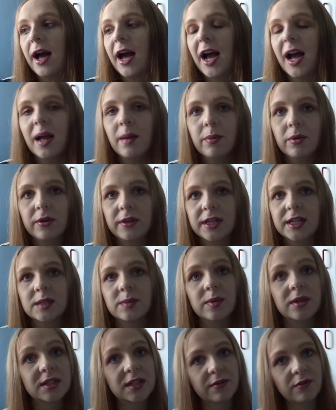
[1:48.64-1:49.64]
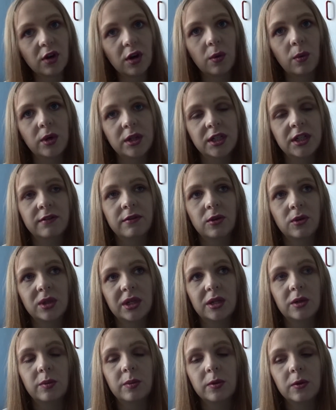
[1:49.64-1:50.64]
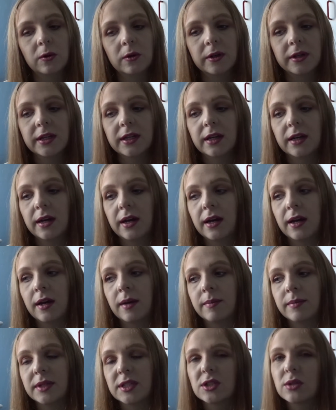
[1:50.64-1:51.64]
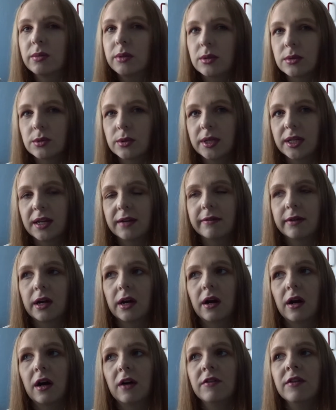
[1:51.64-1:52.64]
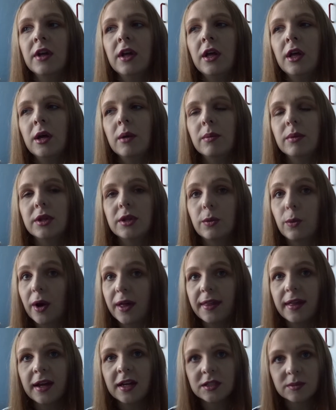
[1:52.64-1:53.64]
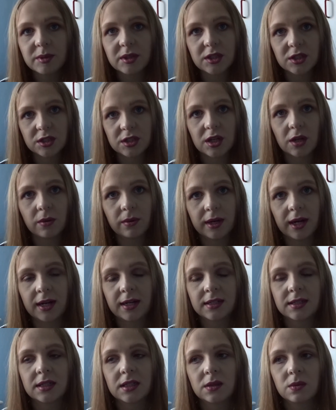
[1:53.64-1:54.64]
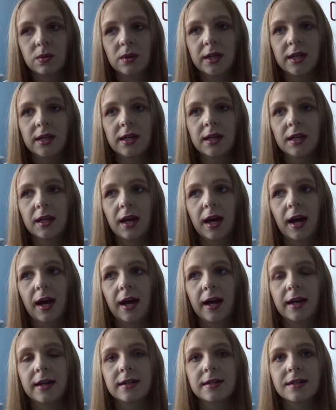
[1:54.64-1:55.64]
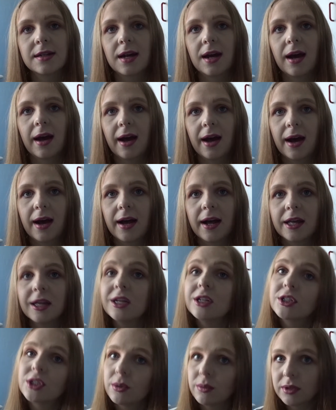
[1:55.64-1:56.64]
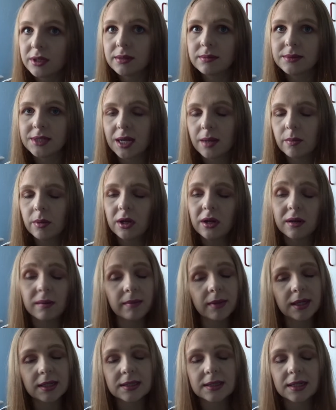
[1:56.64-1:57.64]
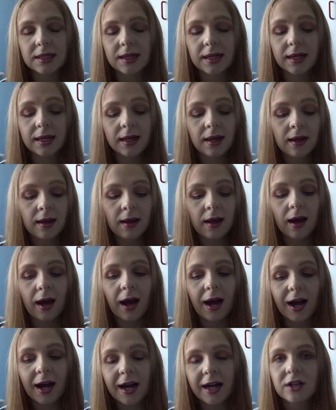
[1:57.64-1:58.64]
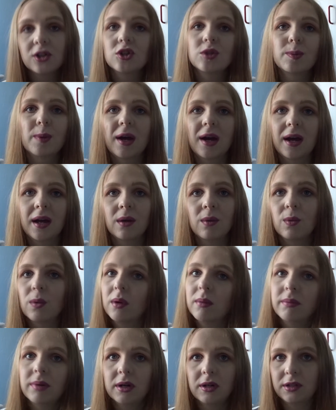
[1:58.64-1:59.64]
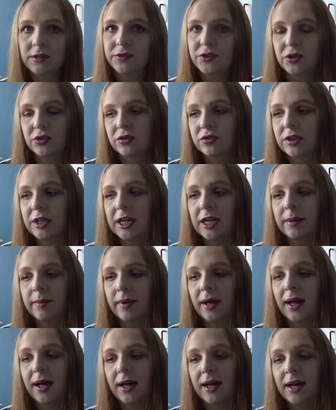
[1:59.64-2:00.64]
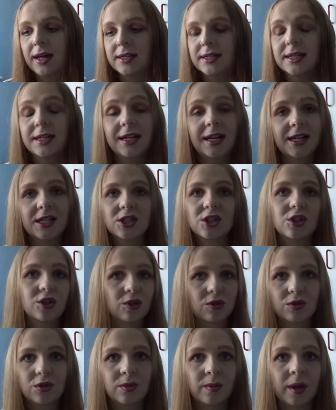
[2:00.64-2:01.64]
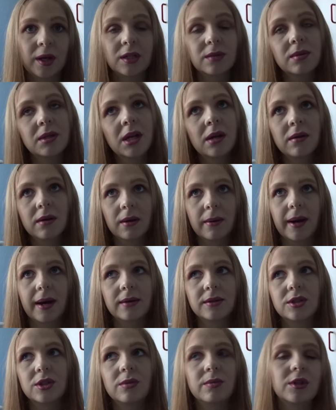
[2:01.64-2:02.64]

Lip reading: I bought this because I've got a 1-year-old little boy. He's coming up to a 1.5 years, but the weather has been so nice this week and I don't want him to get burnt basically. I just buy 1 bottle of sun cream and it lasts us all summer because we don't go out too